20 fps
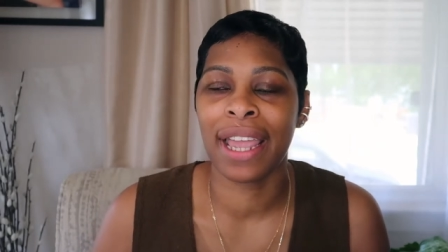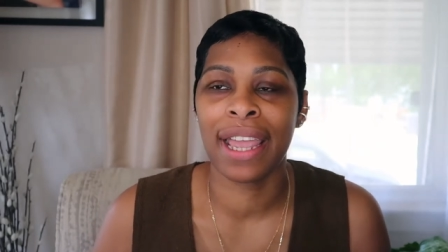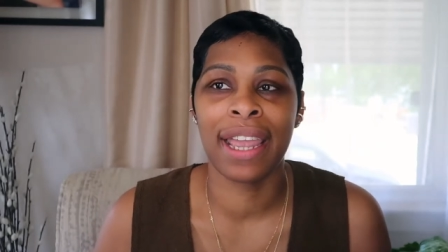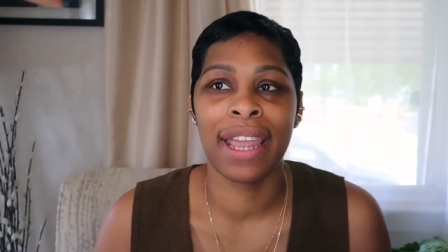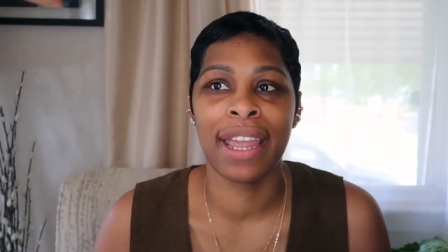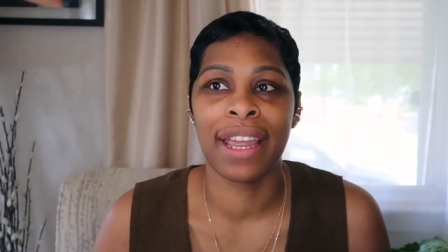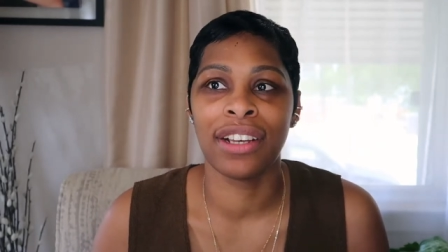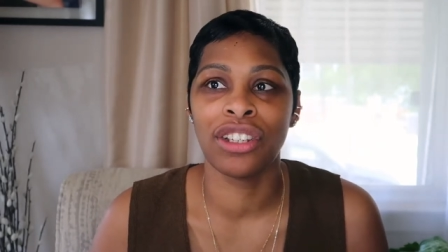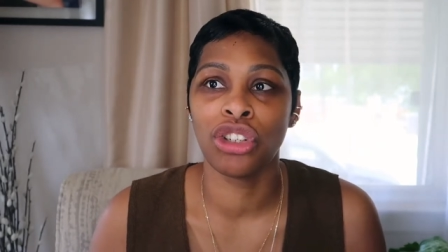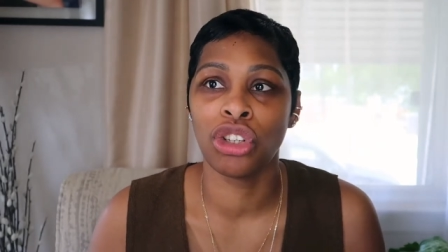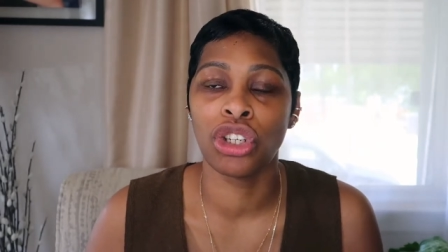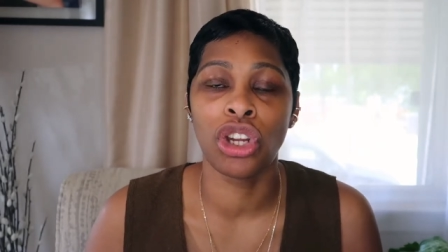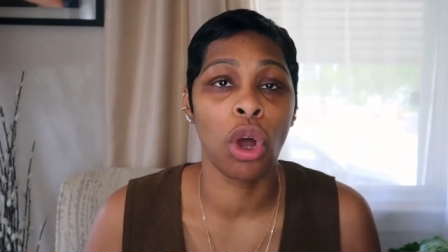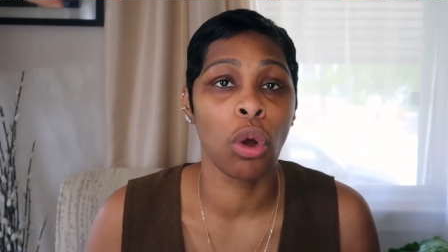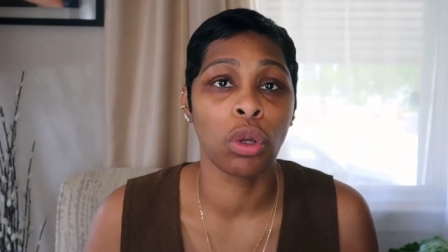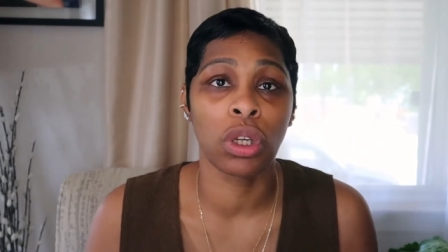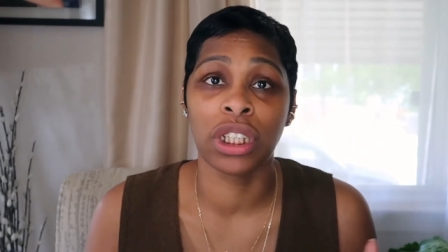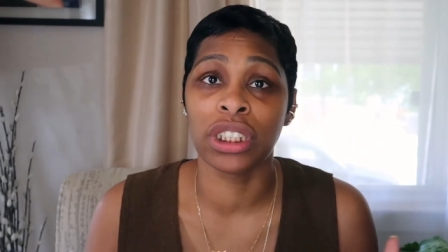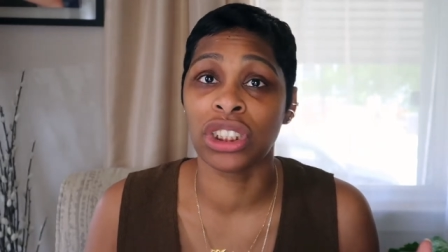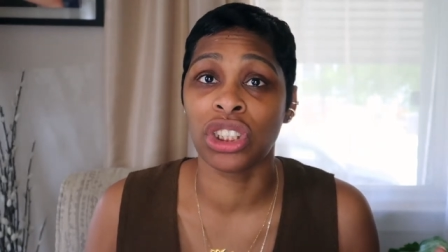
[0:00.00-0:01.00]
and, you
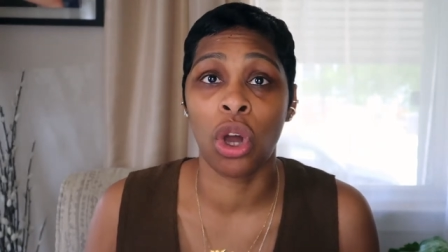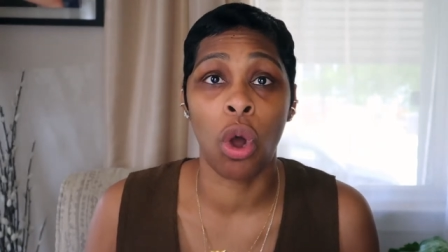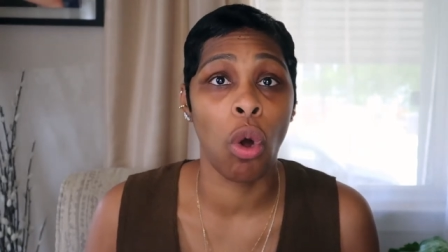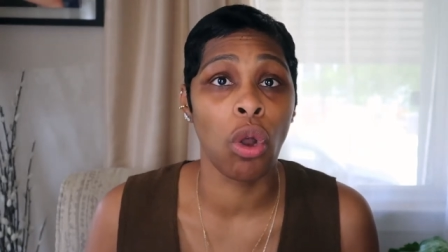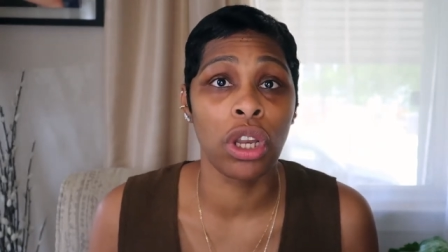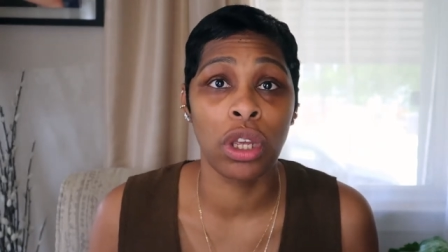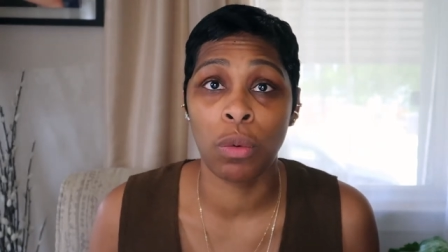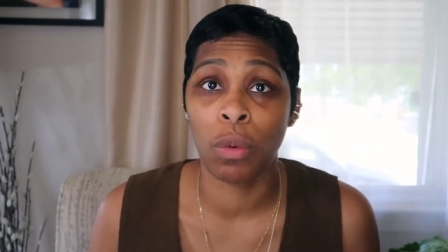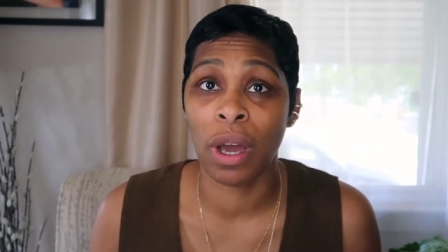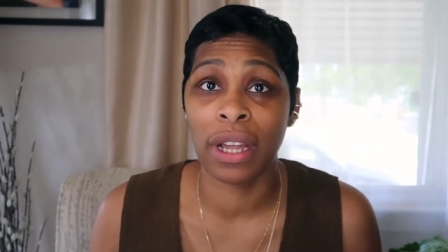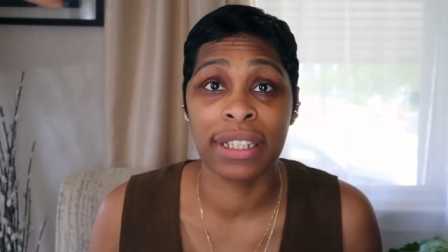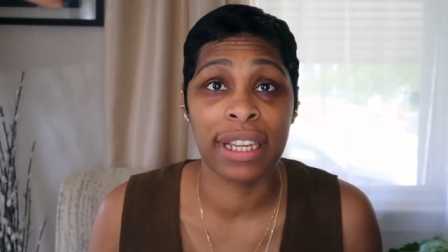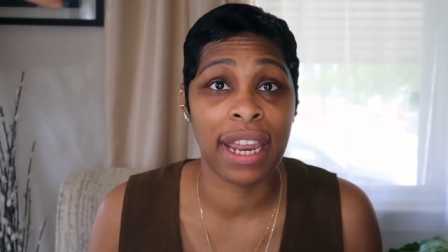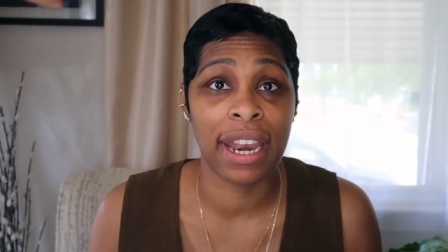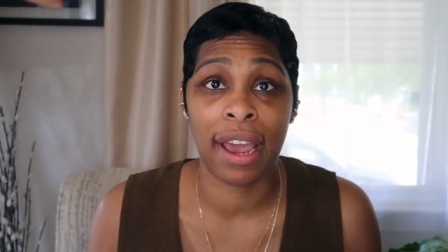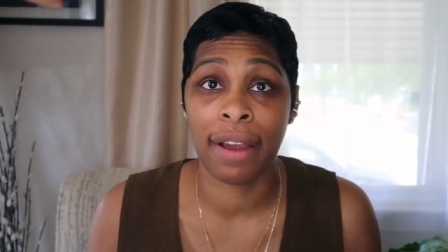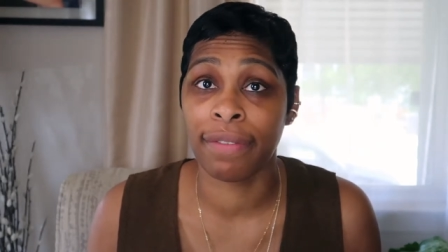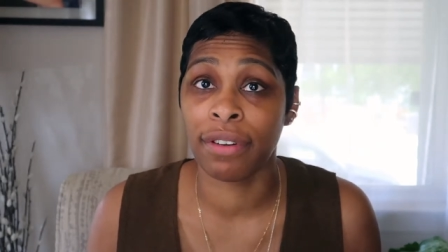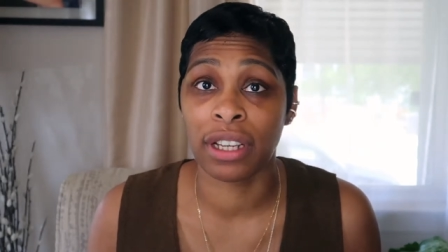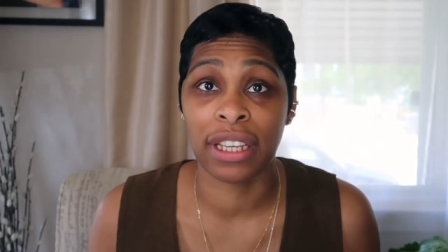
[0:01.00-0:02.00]
know, because the only one that
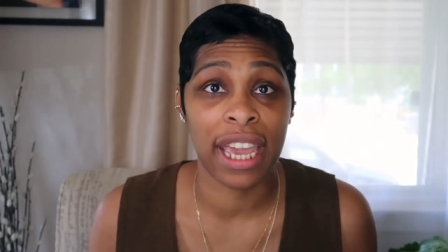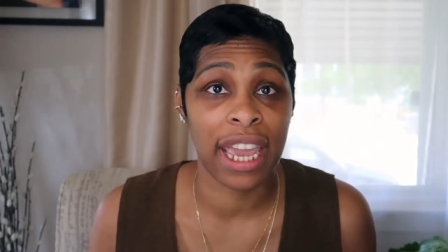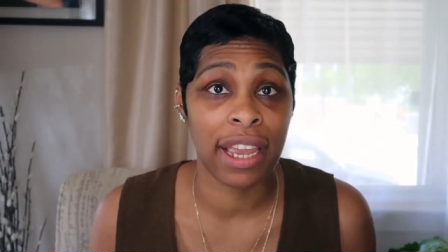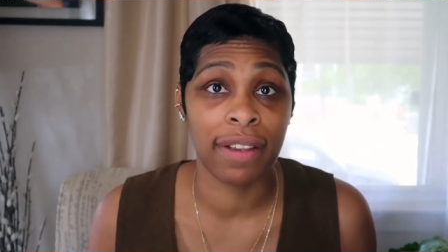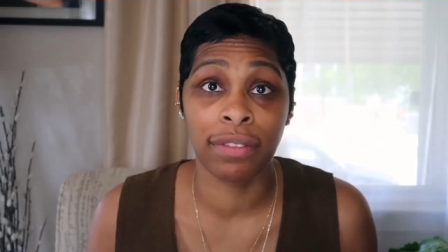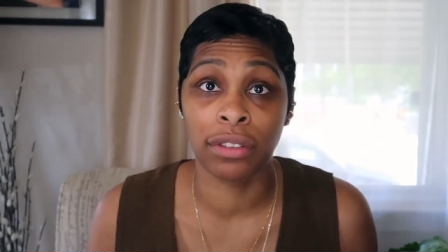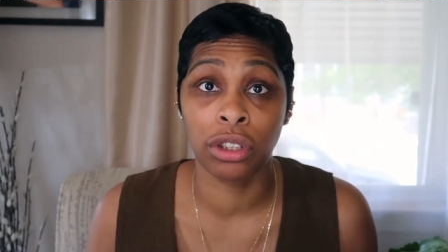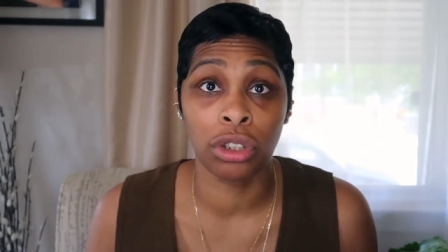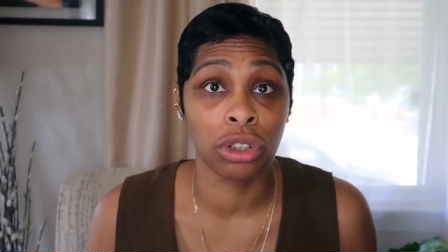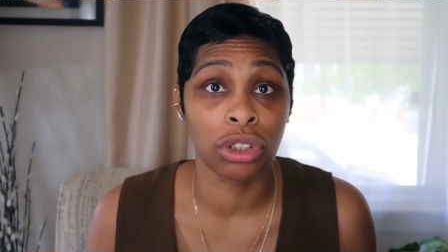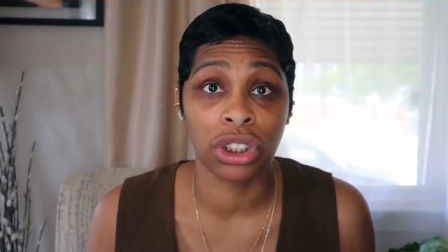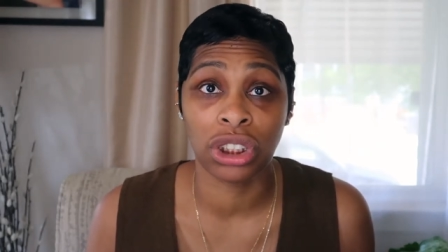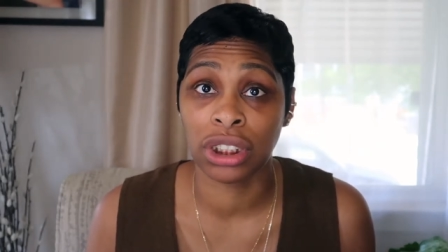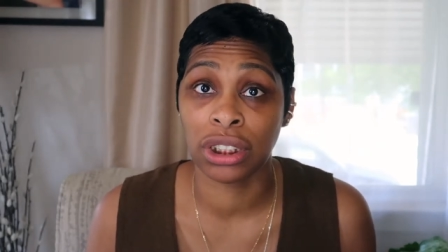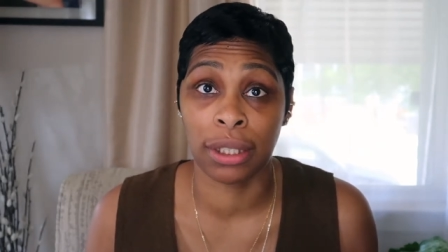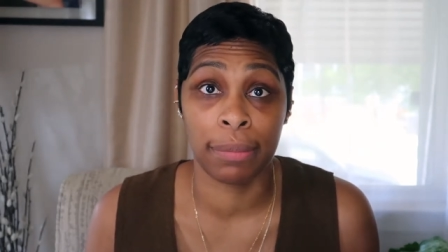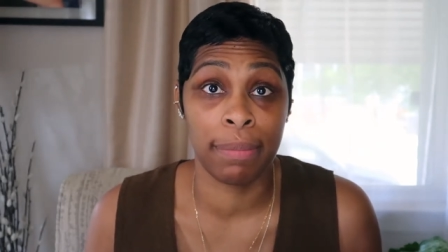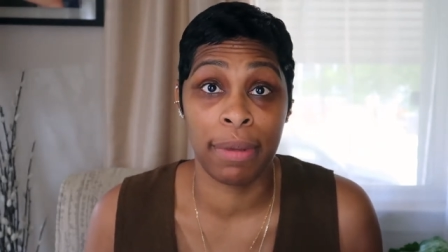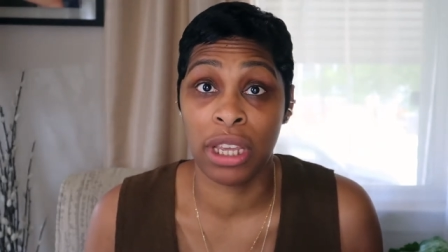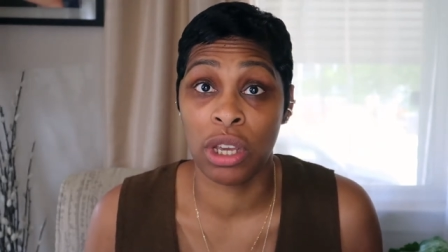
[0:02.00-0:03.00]
ever gave looks
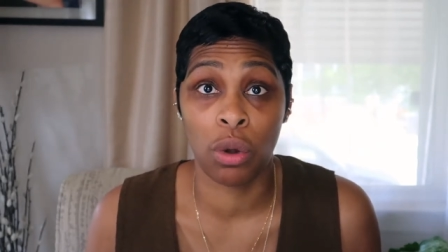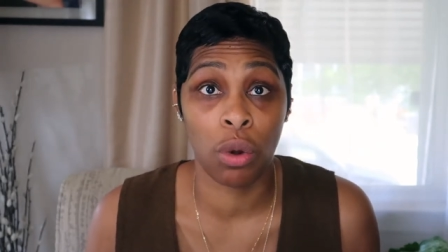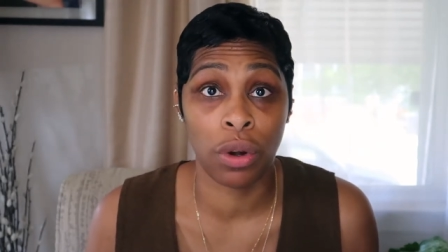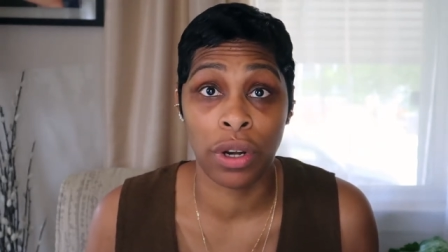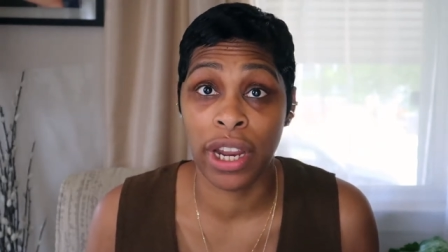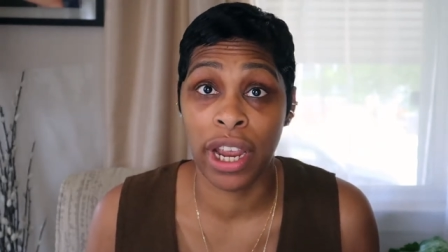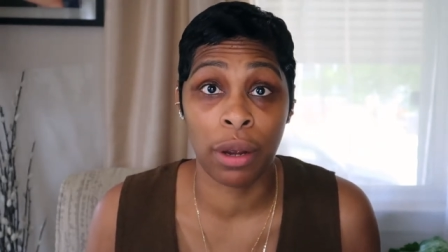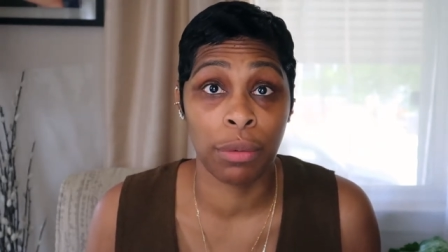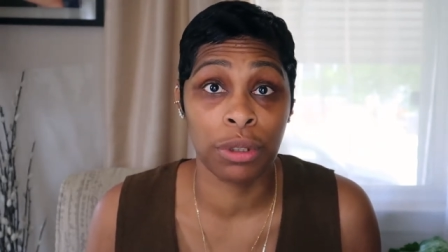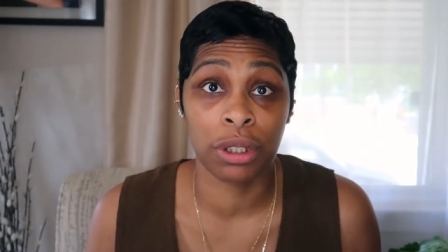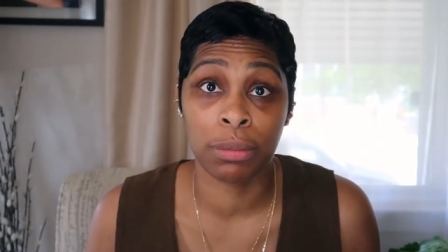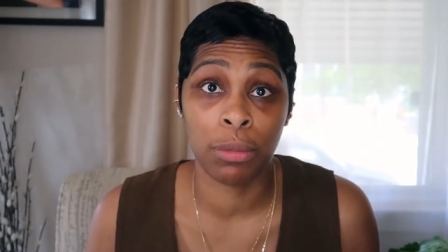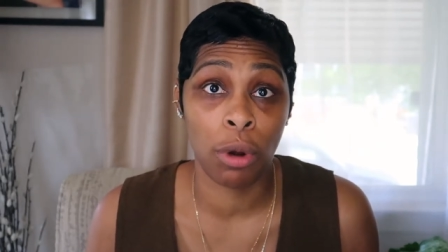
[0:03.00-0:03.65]
to me on there was